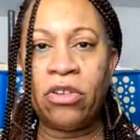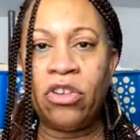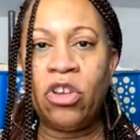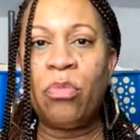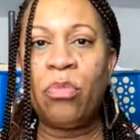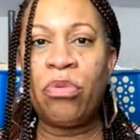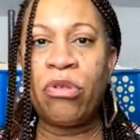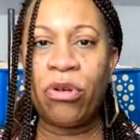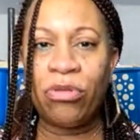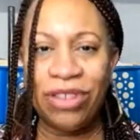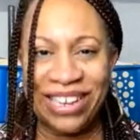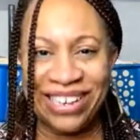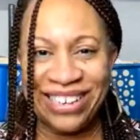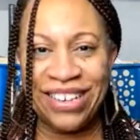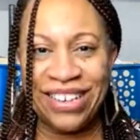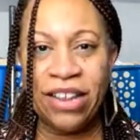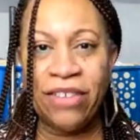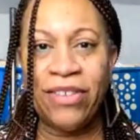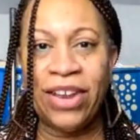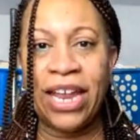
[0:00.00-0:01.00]
Your
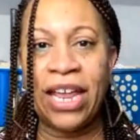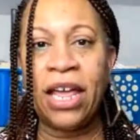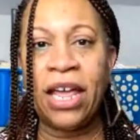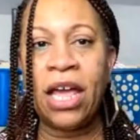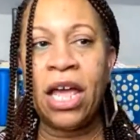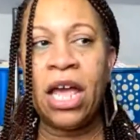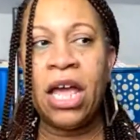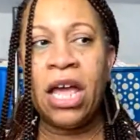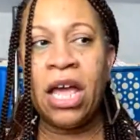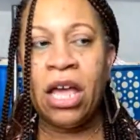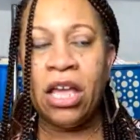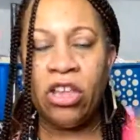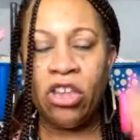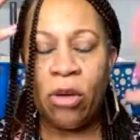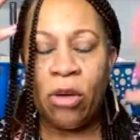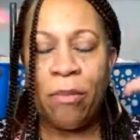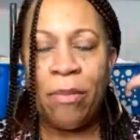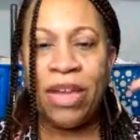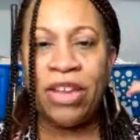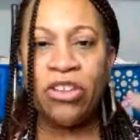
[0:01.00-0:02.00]
productivity,
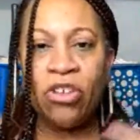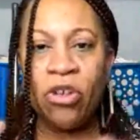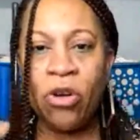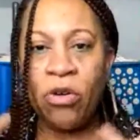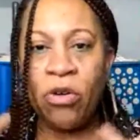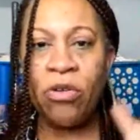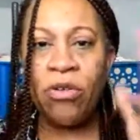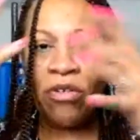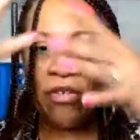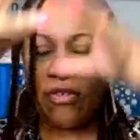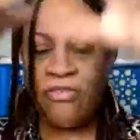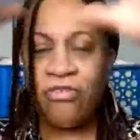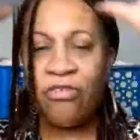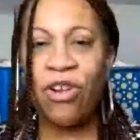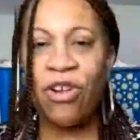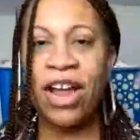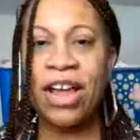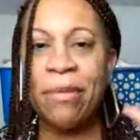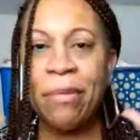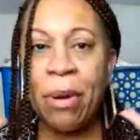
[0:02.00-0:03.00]
your mental
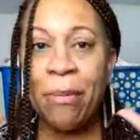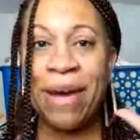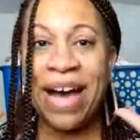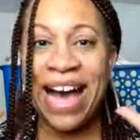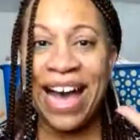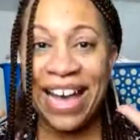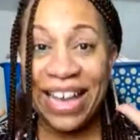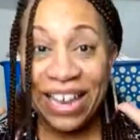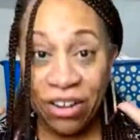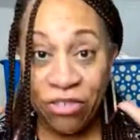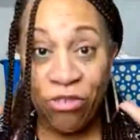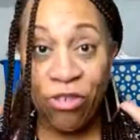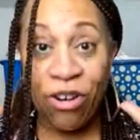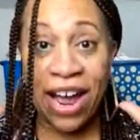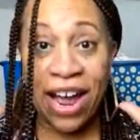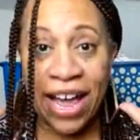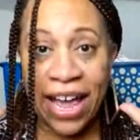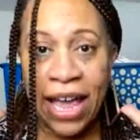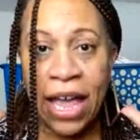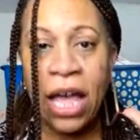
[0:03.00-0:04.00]
frame of mind,
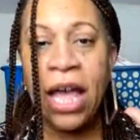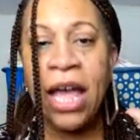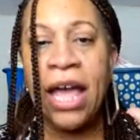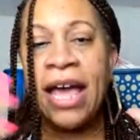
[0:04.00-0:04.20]
right?